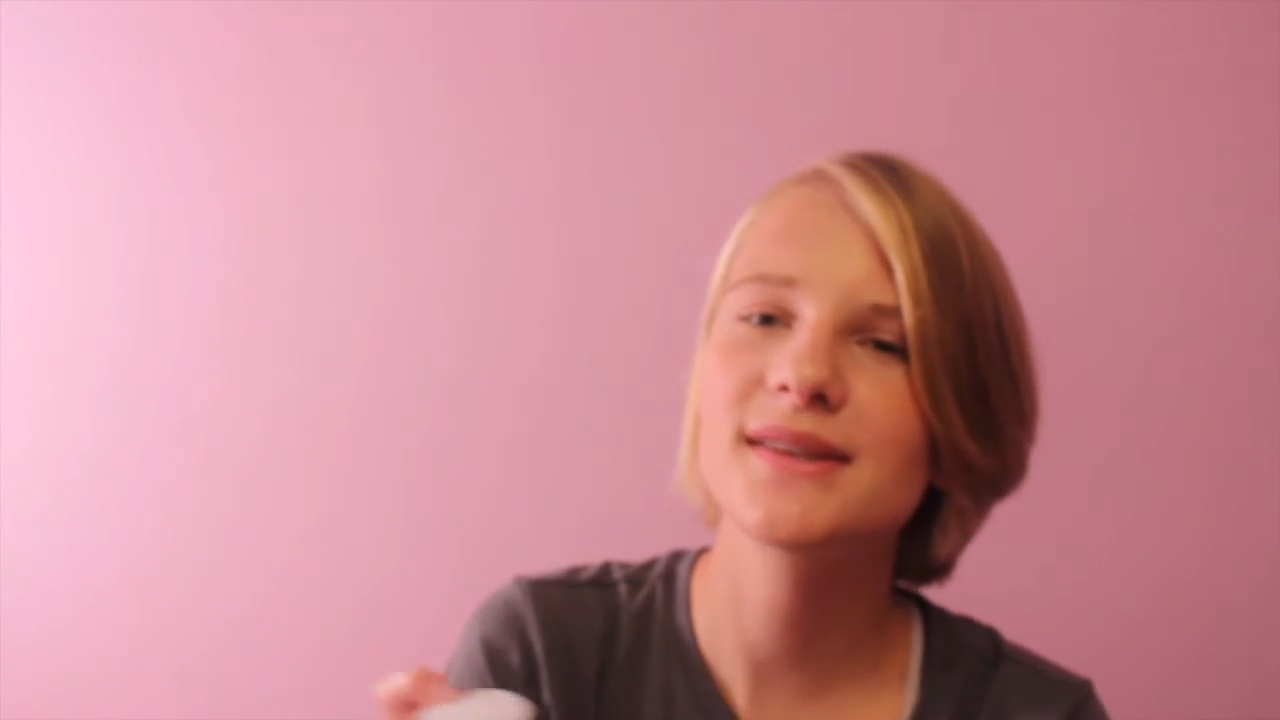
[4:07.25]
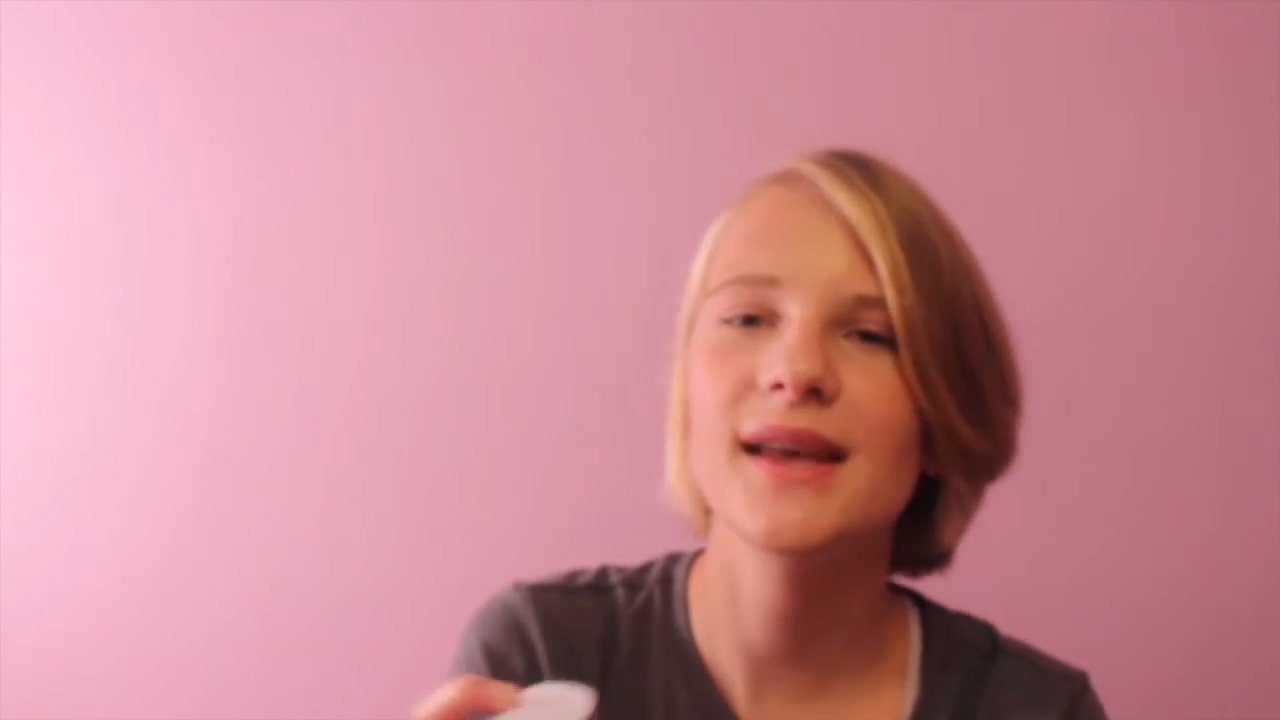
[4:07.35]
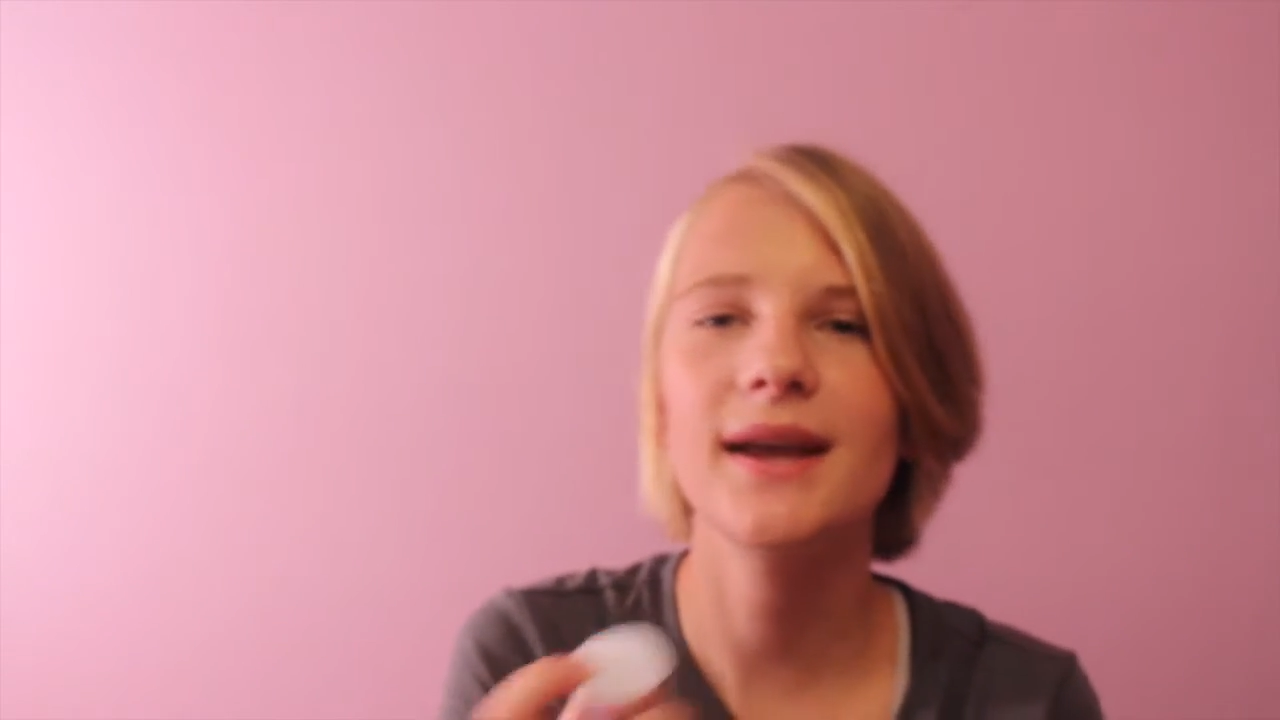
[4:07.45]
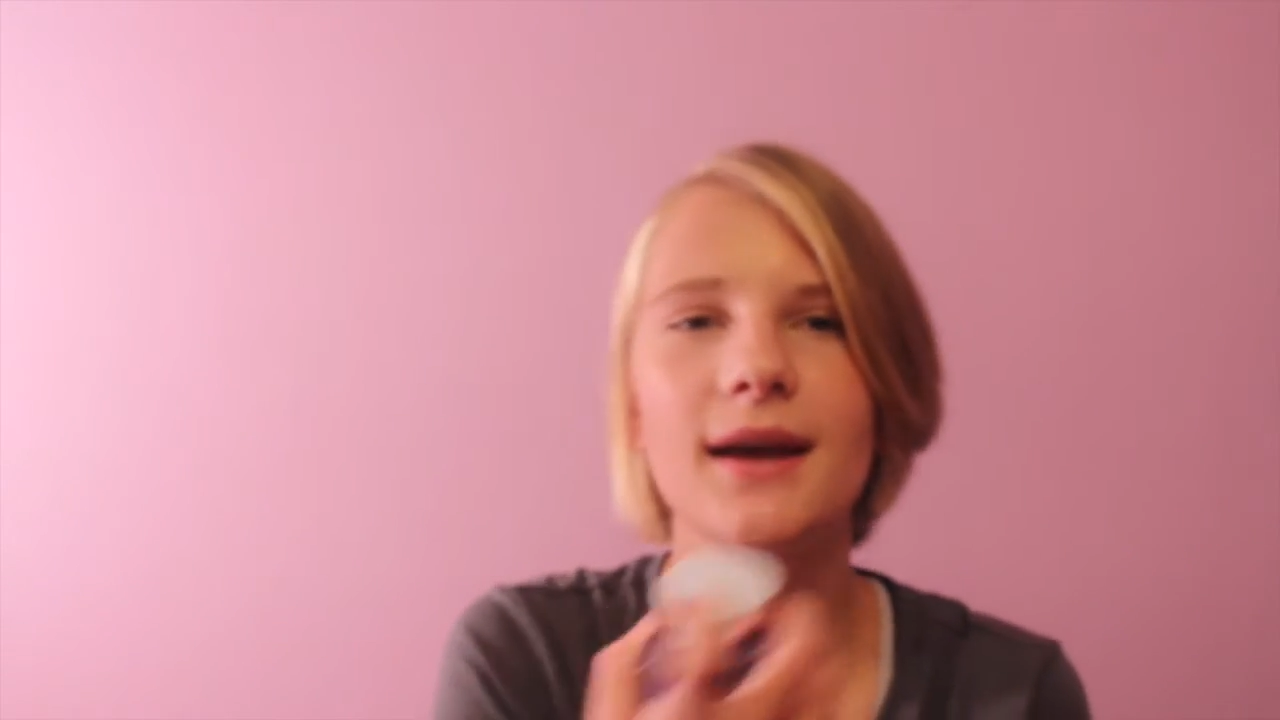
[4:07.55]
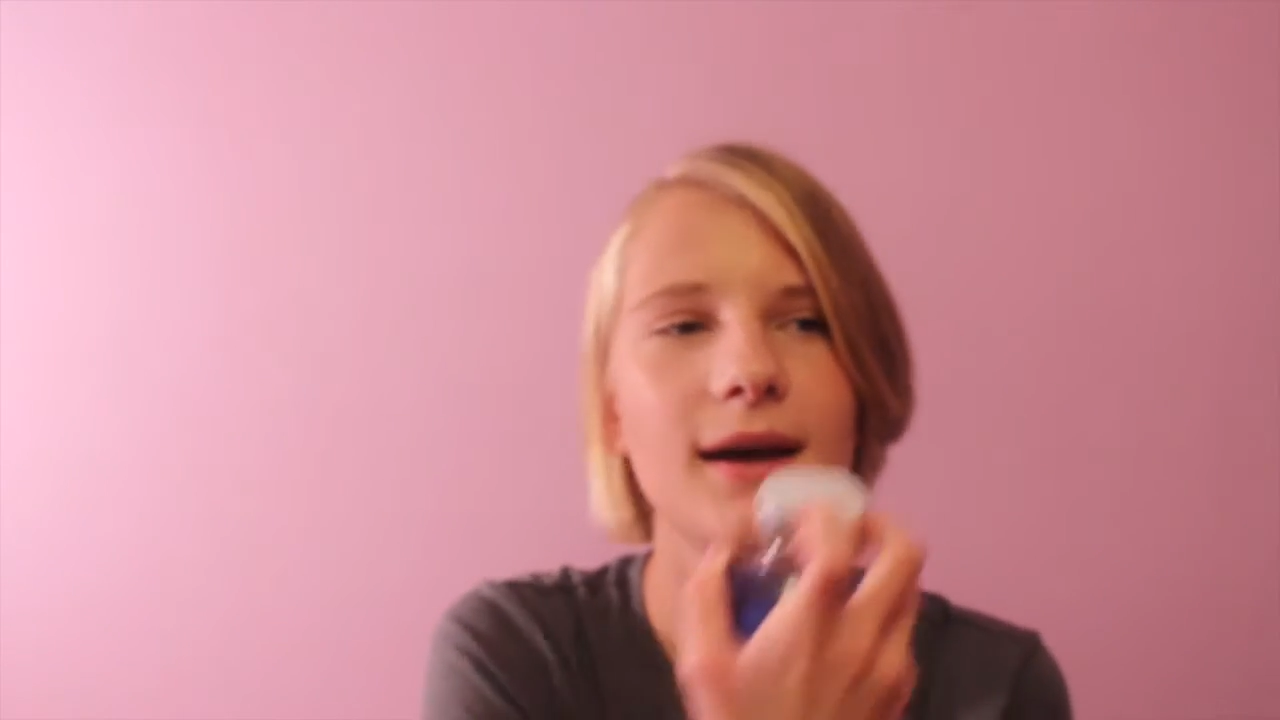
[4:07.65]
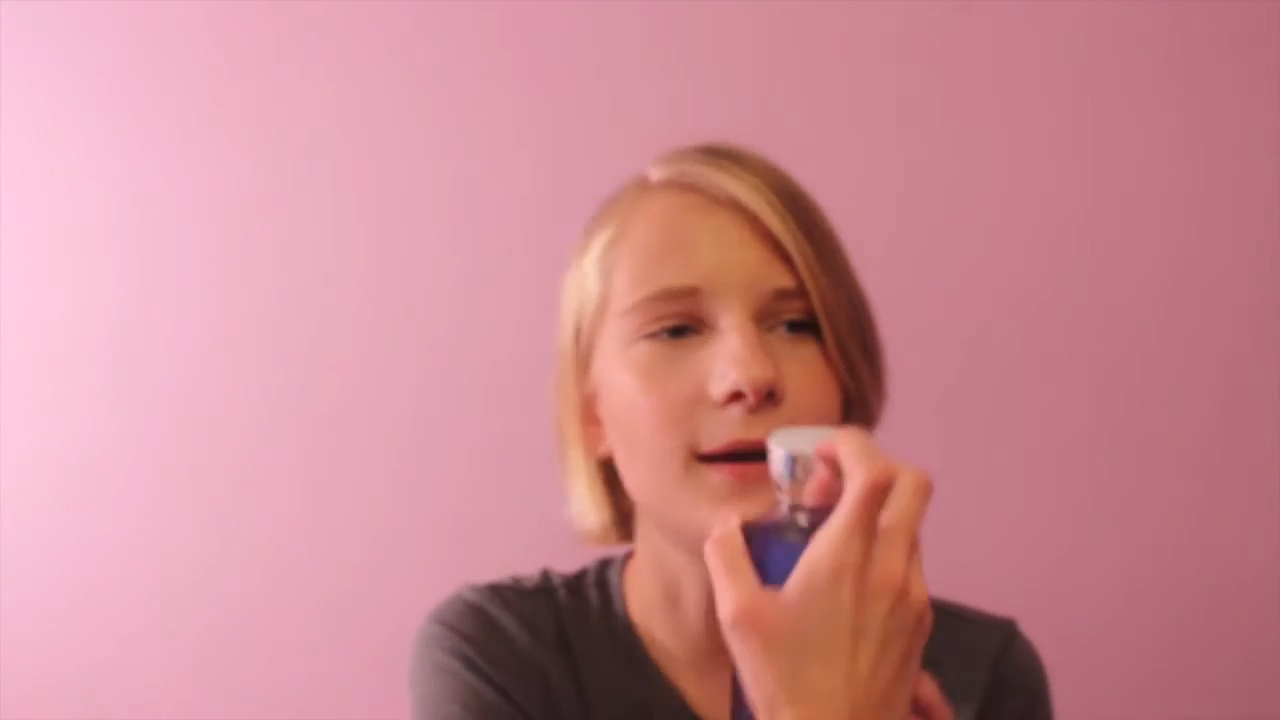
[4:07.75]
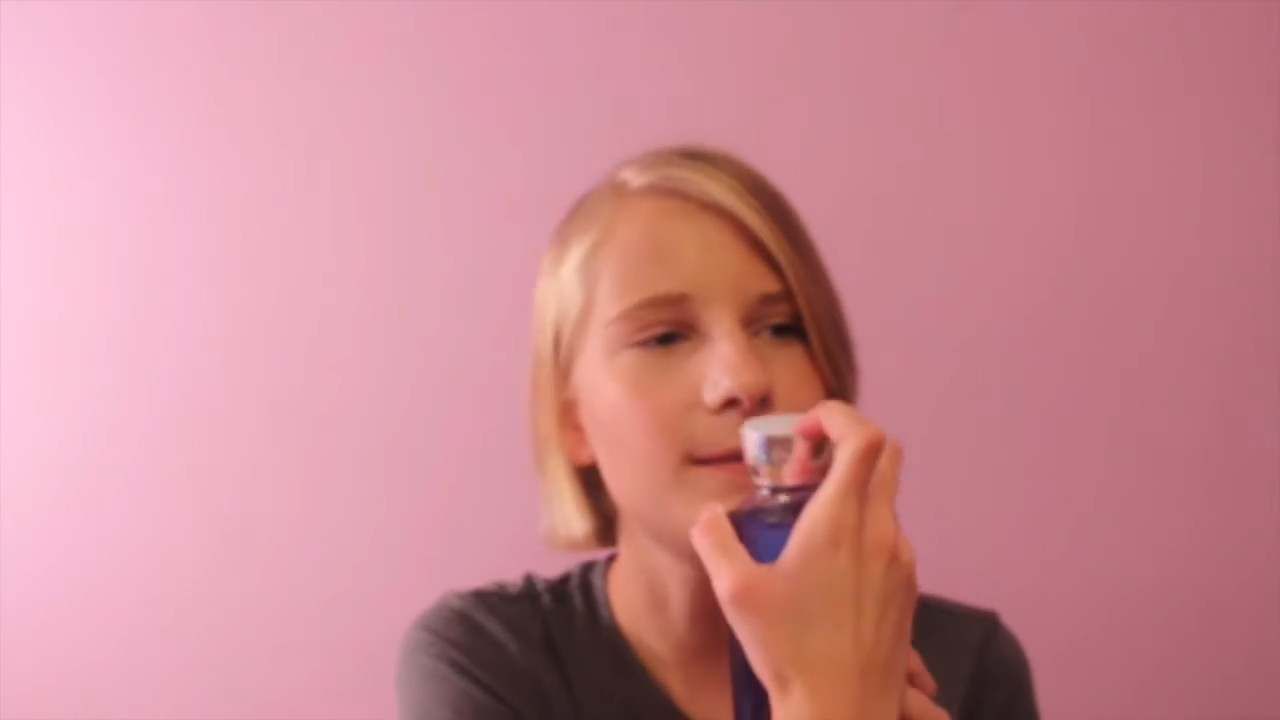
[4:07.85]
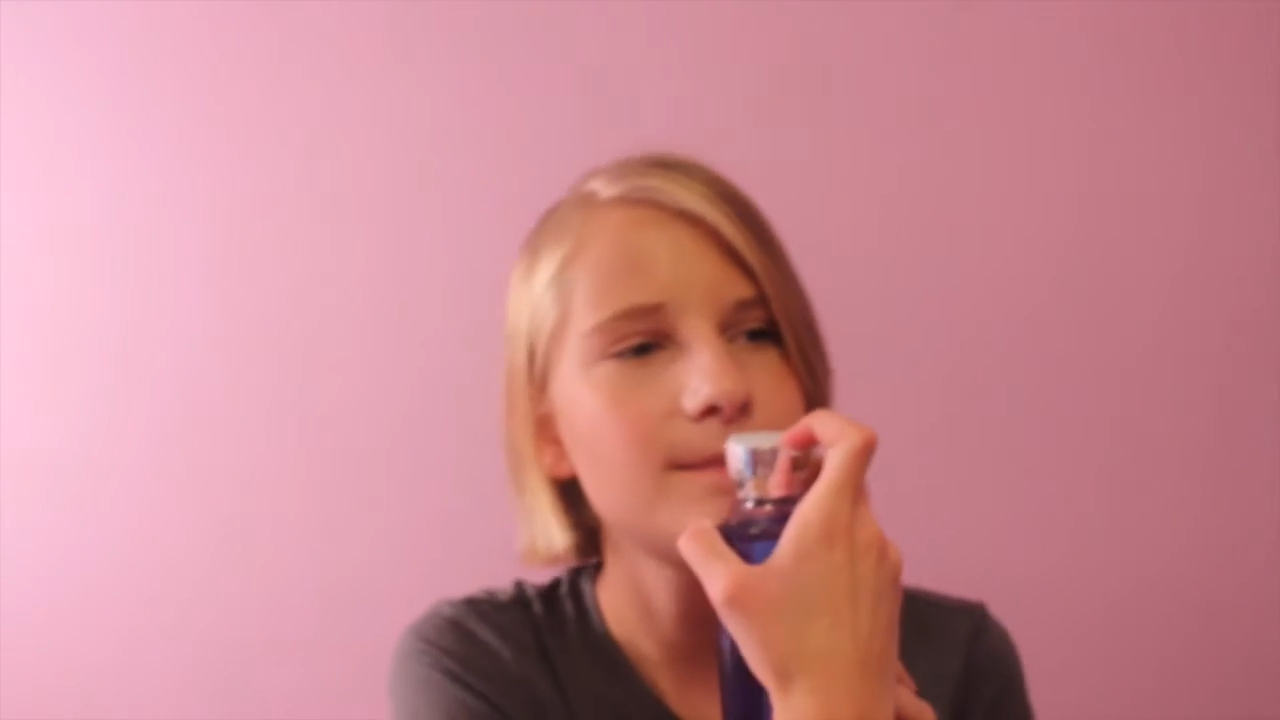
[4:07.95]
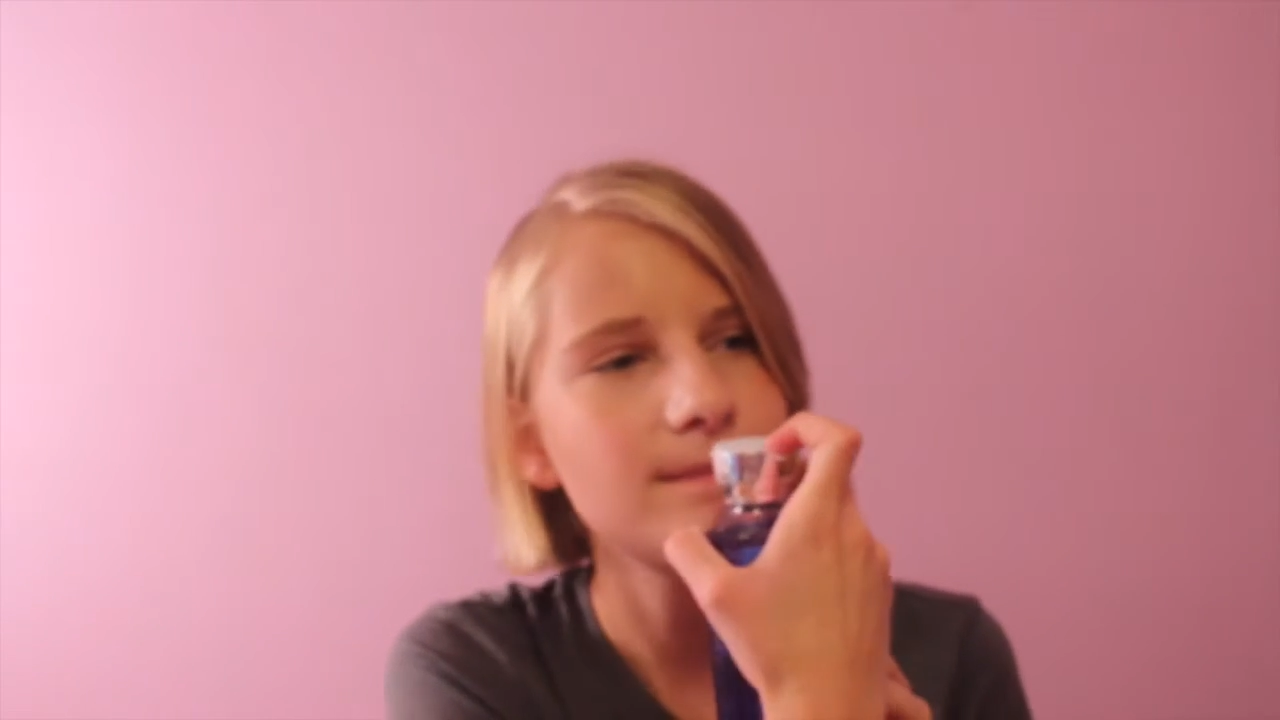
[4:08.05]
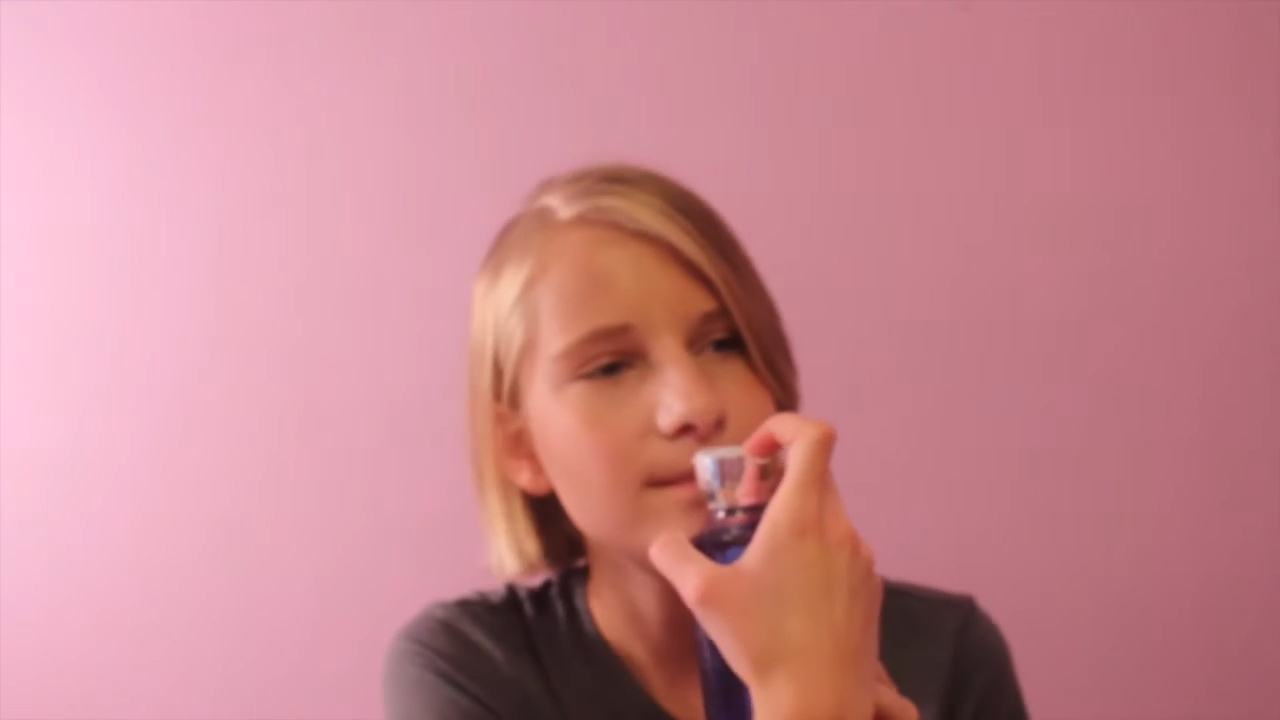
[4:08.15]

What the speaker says: It's like a,